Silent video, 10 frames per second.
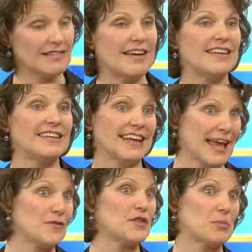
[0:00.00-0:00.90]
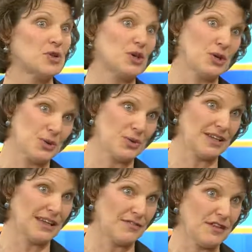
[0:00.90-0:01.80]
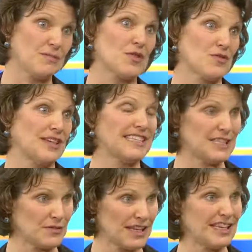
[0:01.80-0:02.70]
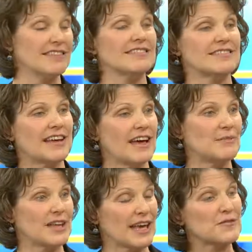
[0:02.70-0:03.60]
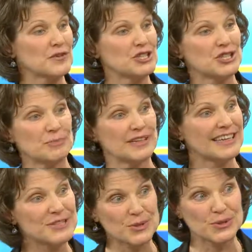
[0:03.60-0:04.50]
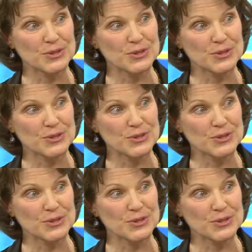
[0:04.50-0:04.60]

And again, if they put the code in FM3TV, they get free shipping, and it's only